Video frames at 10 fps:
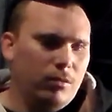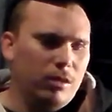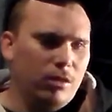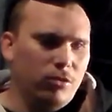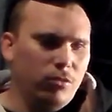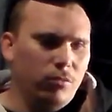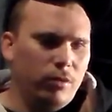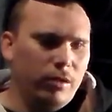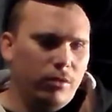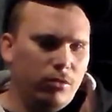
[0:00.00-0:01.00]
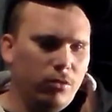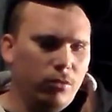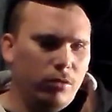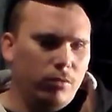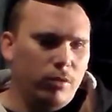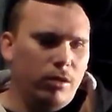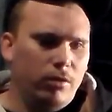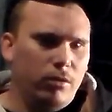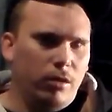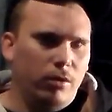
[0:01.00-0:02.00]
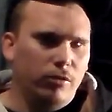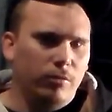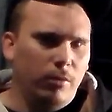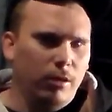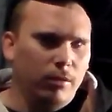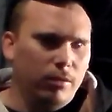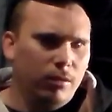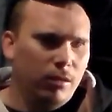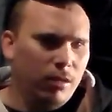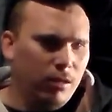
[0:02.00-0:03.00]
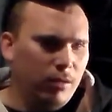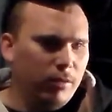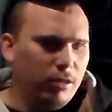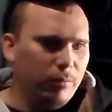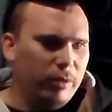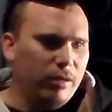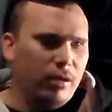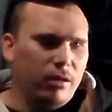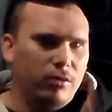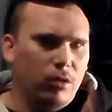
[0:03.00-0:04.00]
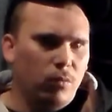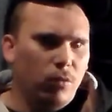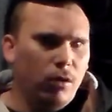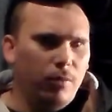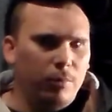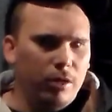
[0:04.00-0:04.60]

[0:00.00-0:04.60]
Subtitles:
that are doing like $200 to $300 a month that the big guys don't want.